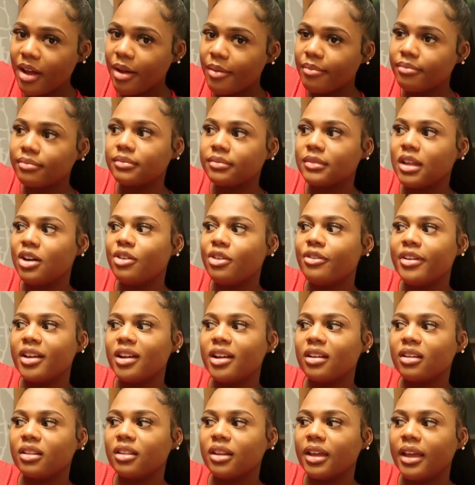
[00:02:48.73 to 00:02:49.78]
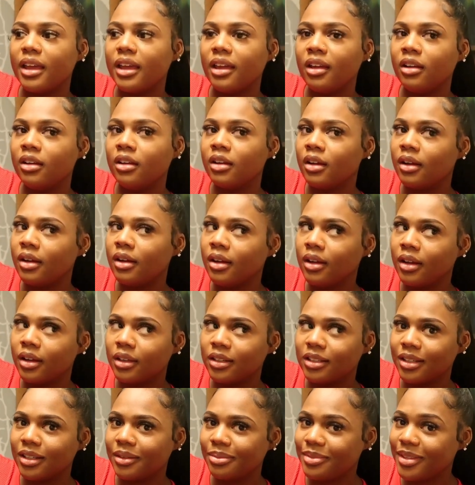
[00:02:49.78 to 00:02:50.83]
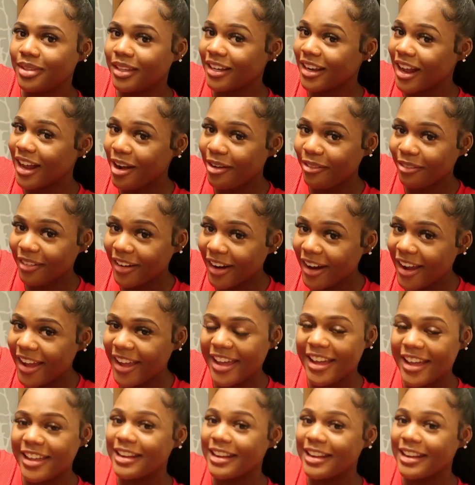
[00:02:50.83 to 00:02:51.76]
I'm over here like, nah, something not right.